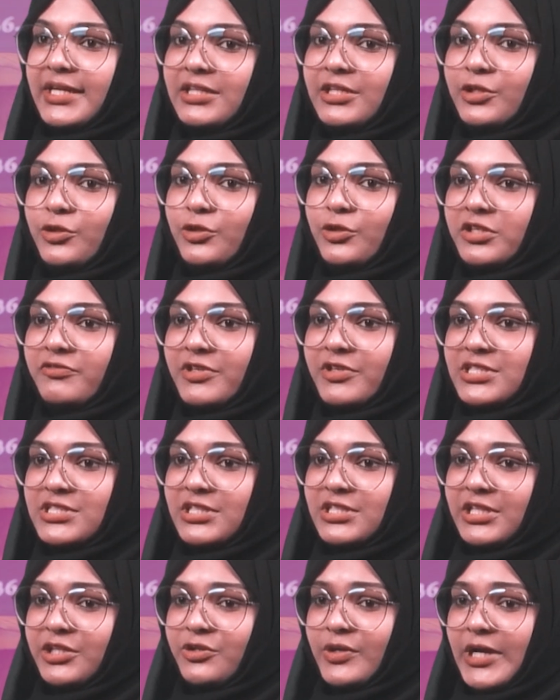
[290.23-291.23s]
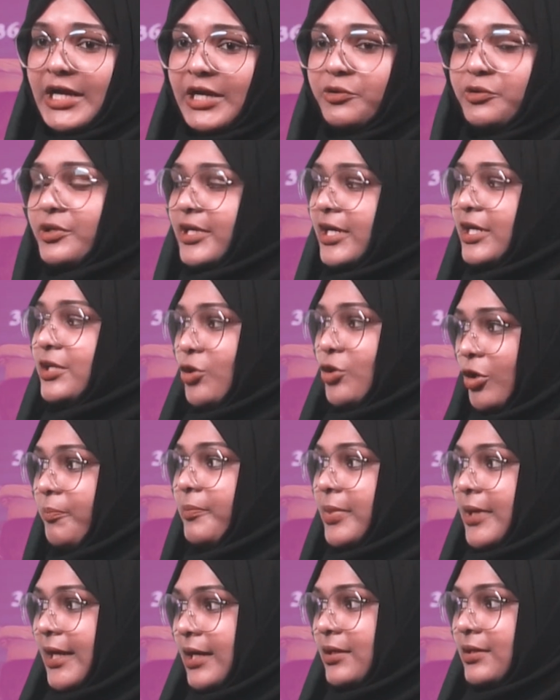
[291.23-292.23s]
university you have to get
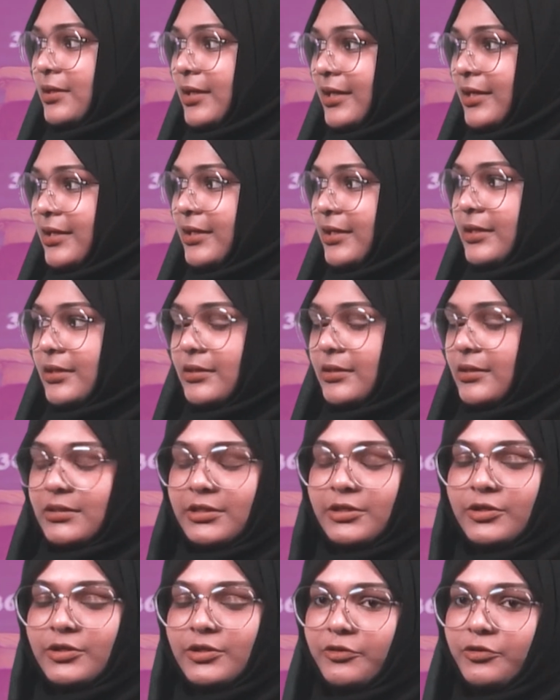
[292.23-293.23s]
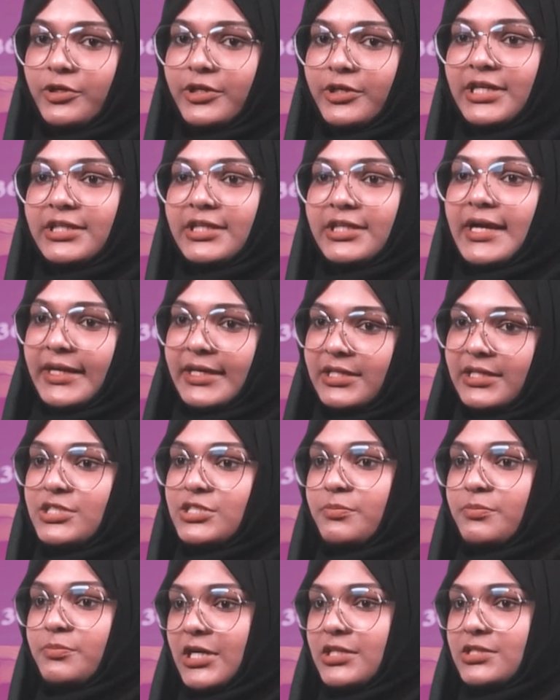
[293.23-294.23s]
top rank and uh, you have to get the
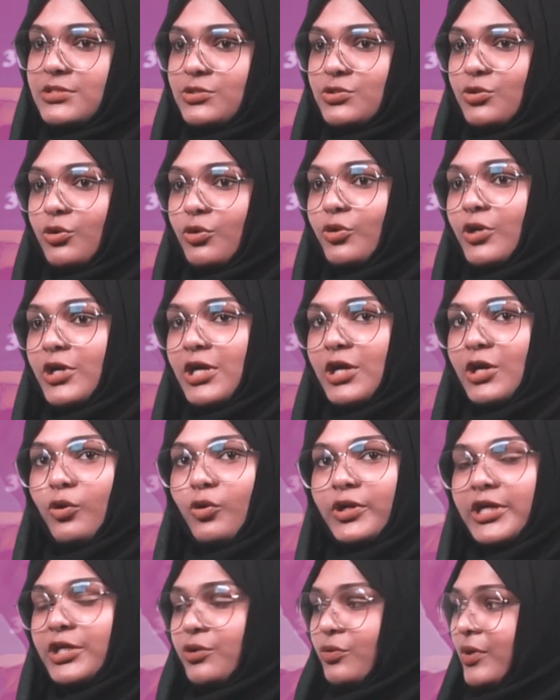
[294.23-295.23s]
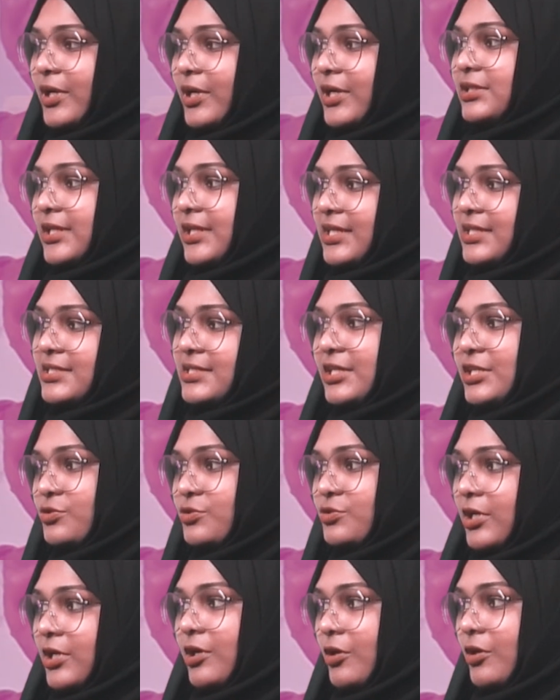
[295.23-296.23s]
highest marks so only two or three seats
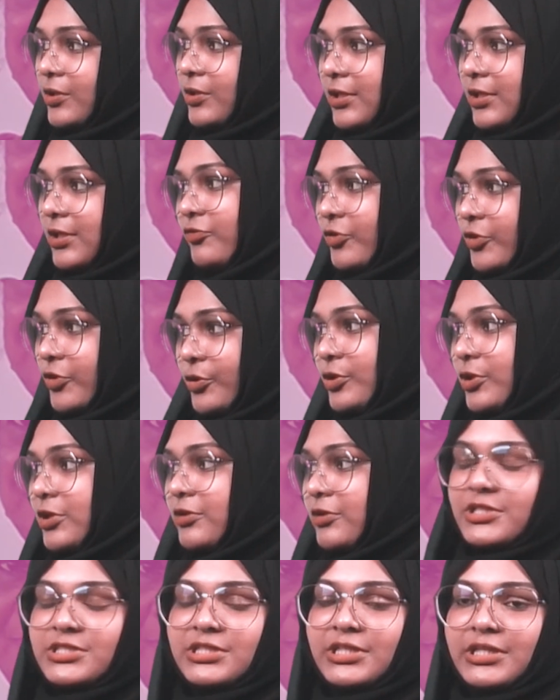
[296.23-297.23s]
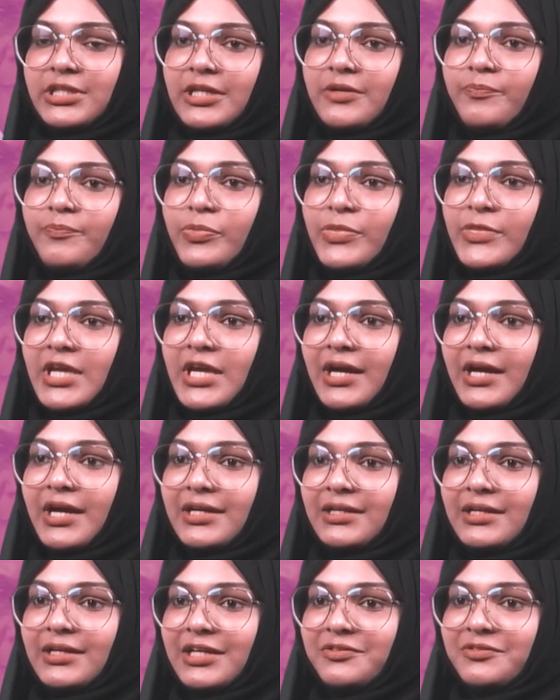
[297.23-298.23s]
were allotted for university
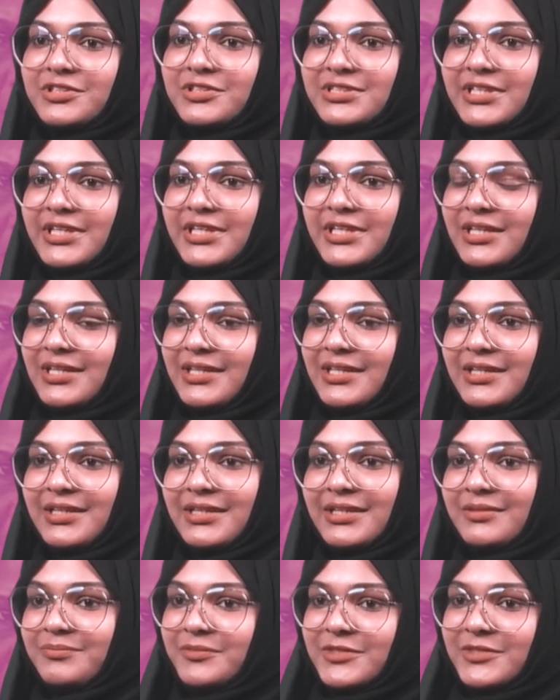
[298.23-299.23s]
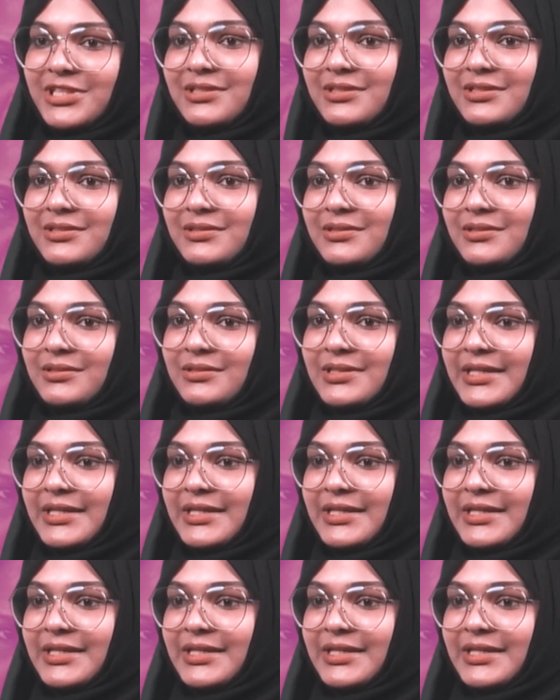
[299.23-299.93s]
and I was really uh, like